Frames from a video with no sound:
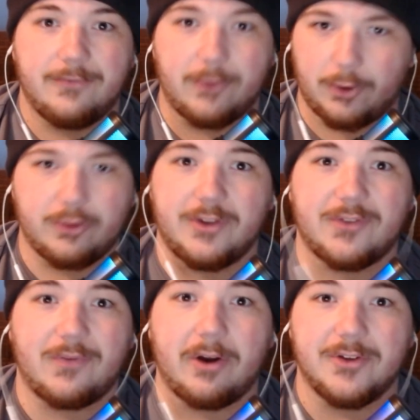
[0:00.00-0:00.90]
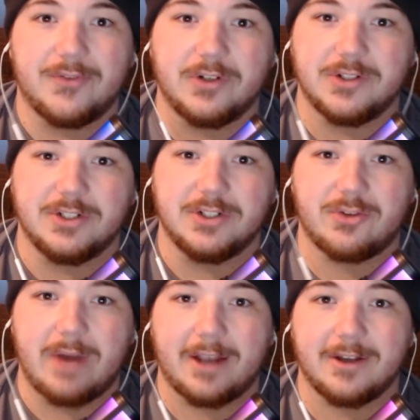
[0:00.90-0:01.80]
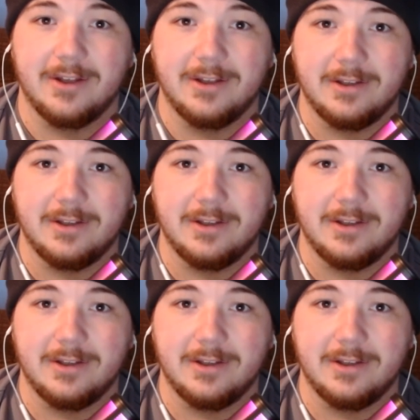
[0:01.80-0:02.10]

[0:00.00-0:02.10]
for Chris Farley's version of Shrek.